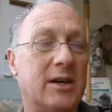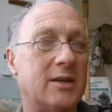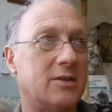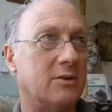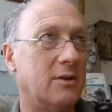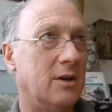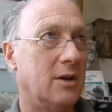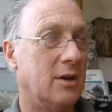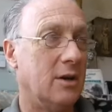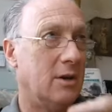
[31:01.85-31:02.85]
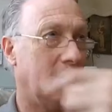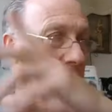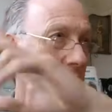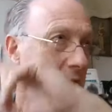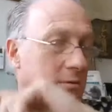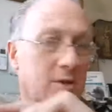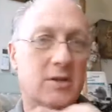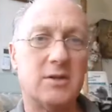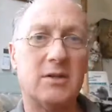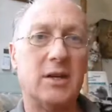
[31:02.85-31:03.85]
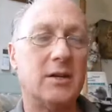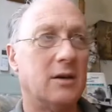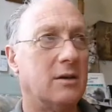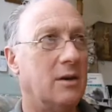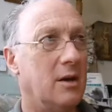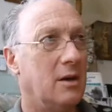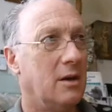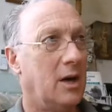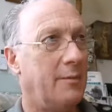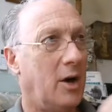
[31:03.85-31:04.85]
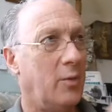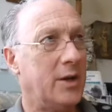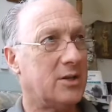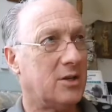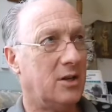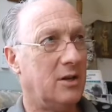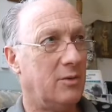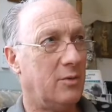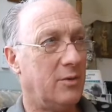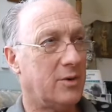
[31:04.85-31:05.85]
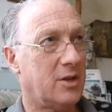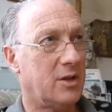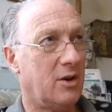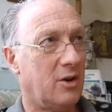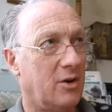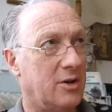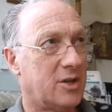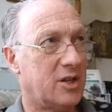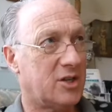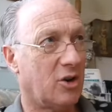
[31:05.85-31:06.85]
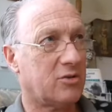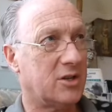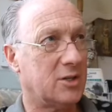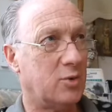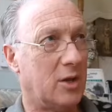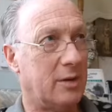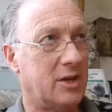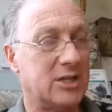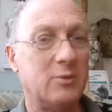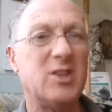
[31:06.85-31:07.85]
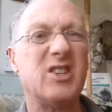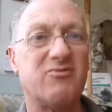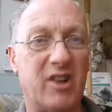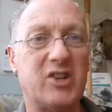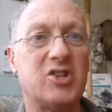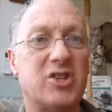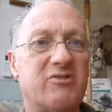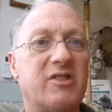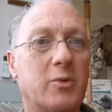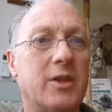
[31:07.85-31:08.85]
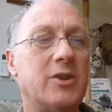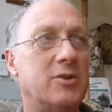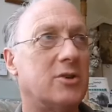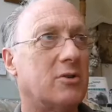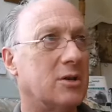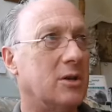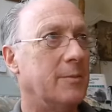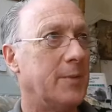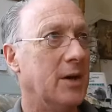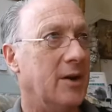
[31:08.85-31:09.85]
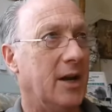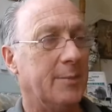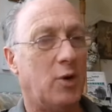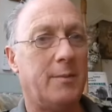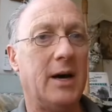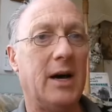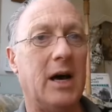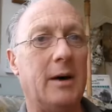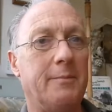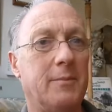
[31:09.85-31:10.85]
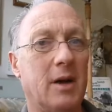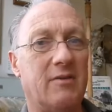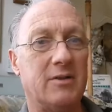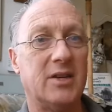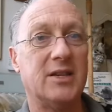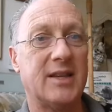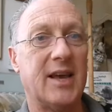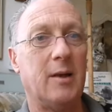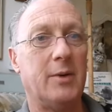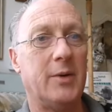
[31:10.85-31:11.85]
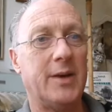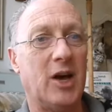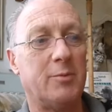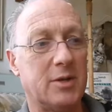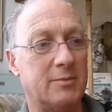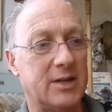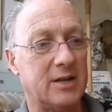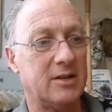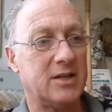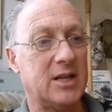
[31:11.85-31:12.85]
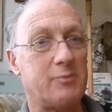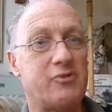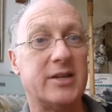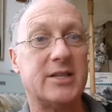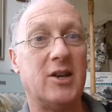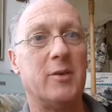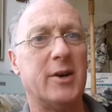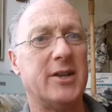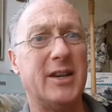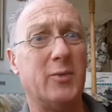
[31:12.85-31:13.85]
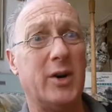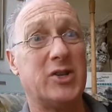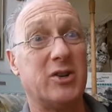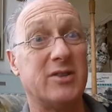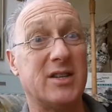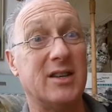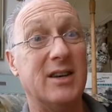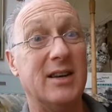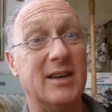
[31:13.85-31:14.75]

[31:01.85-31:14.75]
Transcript: house on this Sunday. I went to the doctors with him because he was just registering with a new doctor. And I put my arm around his elbow and helped him down a slippery slope. I don't know why he chose to